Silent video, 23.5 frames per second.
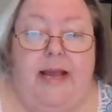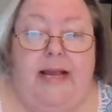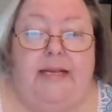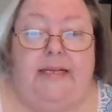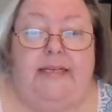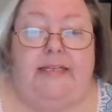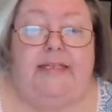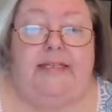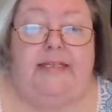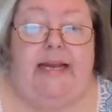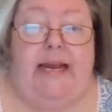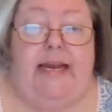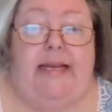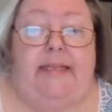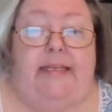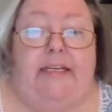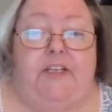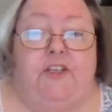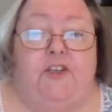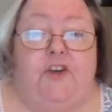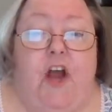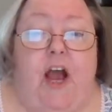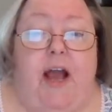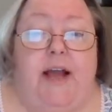Stanley
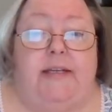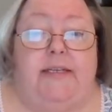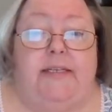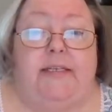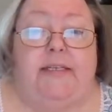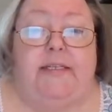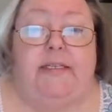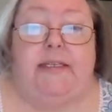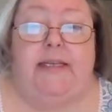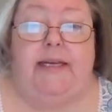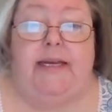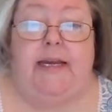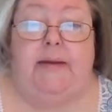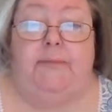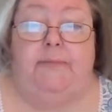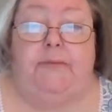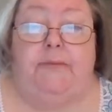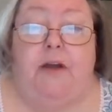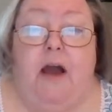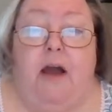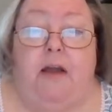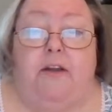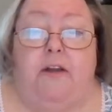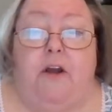tried to sleep,
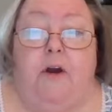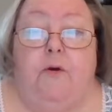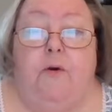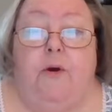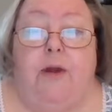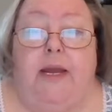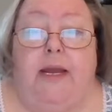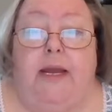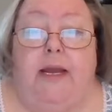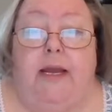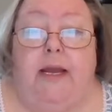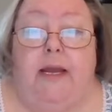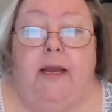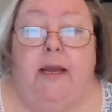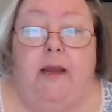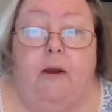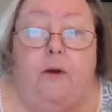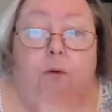not knowing